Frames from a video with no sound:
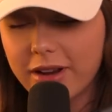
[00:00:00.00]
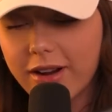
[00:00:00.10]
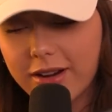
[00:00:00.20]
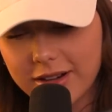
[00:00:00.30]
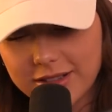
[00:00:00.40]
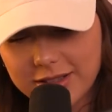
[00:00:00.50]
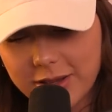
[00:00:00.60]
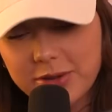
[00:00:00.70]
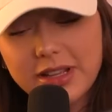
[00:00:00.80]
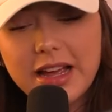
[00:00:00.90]
but aren't as
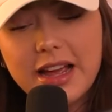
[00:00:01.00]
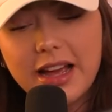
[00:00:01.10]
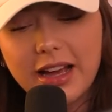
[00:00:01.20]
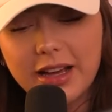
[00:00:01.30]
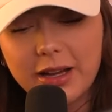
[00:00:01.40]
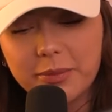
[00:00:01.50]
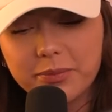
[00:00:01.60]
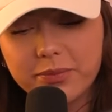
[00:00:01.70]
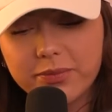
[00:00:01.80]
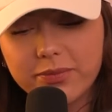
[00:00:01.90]
close.
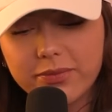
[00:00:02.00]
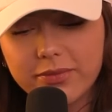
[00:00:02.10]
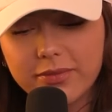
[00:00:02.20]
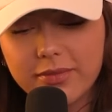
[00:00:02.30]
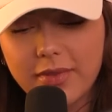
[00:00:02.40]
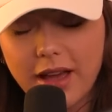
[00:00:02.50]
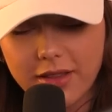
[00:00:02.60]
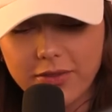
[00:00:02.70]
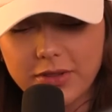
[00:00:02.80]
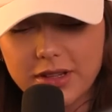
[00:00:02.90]
I
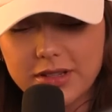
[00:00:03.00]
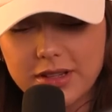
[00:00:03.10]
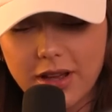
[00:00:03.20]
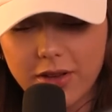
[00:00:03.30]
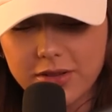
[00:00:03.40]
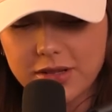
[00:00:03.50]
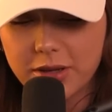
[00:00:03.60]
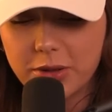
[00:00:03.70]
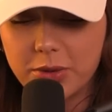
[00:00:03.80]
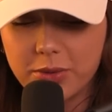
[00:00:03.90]
love this.
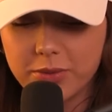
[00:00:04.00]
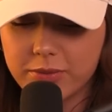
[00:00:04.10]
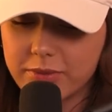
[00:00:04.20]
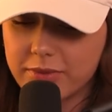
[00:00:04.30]
Also,